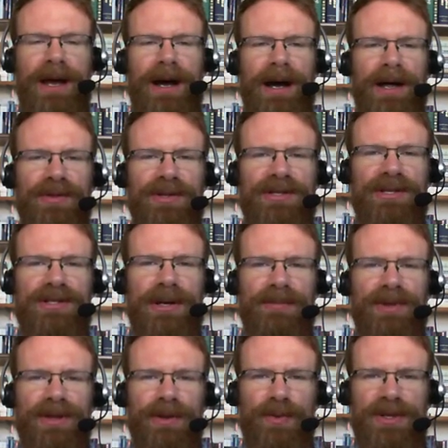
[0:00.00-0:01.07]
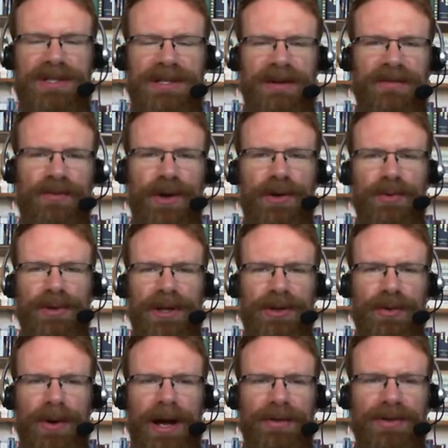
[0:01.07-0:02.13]
Uh, this is something that we see frequently
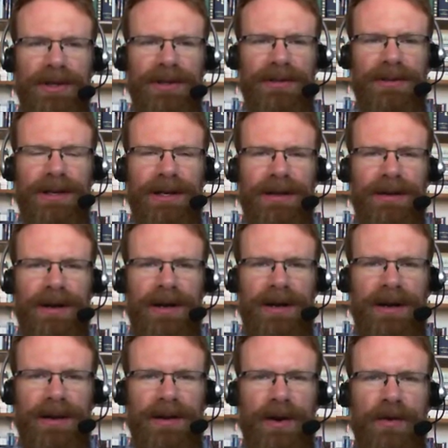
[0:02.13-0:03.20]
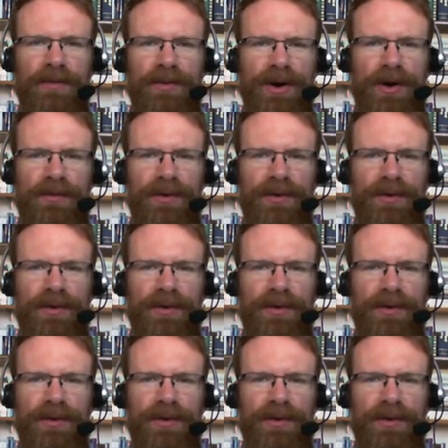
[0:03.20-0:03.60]
throughout, that, uh, over and